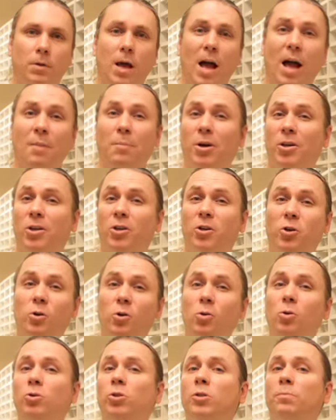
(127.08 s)
I'm a
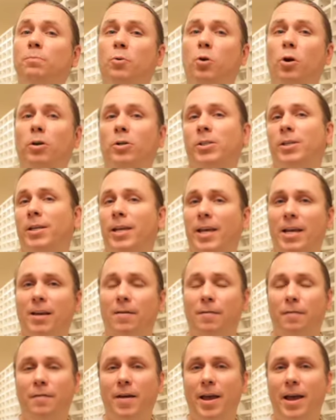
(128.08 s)
huge Brooks
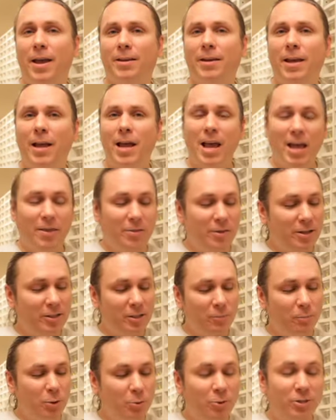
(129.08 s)
King fan, and
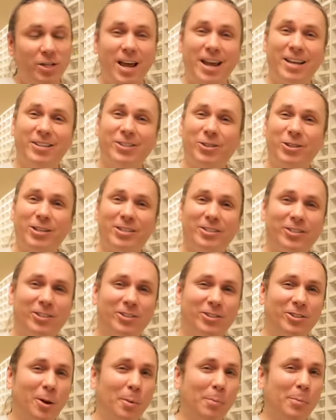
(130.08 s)
this mutation is
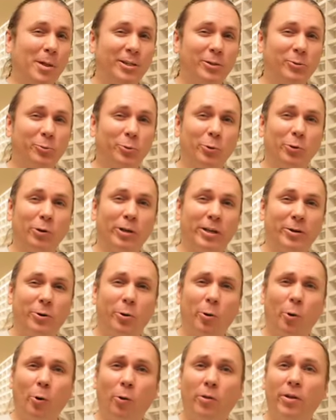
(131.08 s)
just something that's really
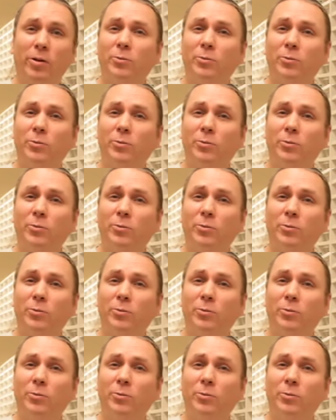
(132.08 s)
cool.